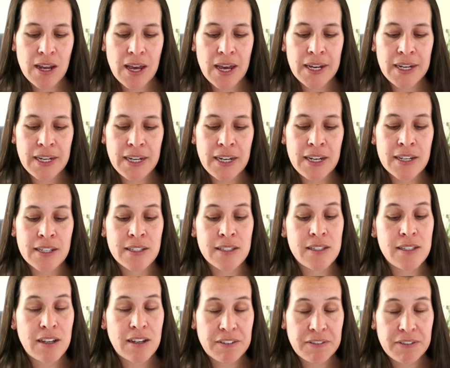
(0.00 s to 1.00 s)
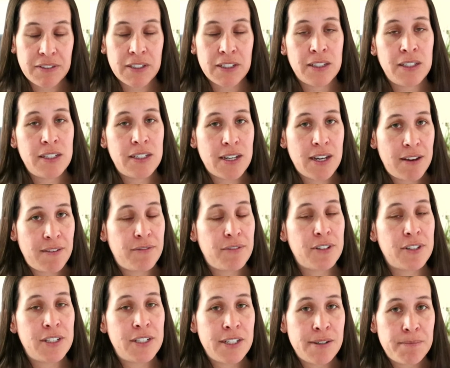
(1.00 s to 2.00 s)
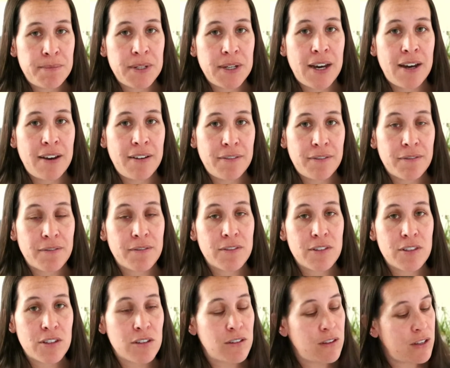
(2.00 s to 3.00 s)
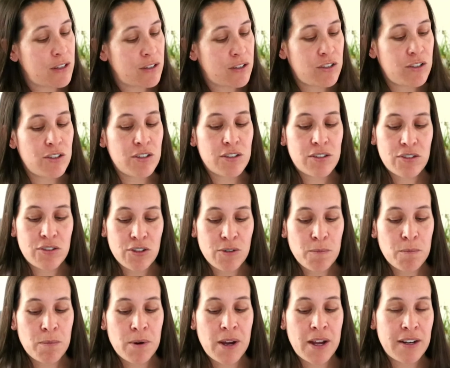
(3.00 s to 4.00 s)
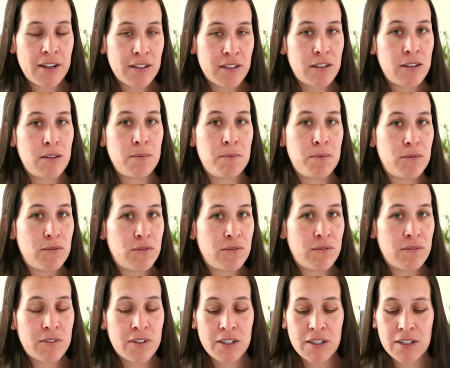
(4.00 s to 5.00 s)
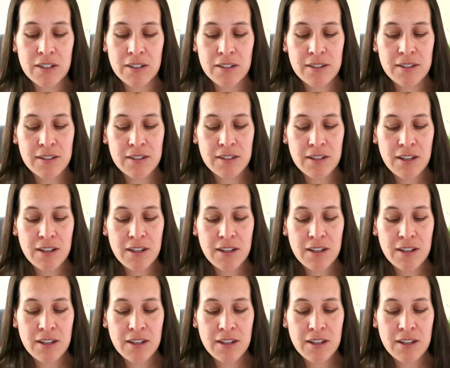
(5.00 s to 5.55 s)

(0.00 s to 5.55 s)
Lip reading: and it is definitely time for a deep dive. So let's just jump right into the pool because,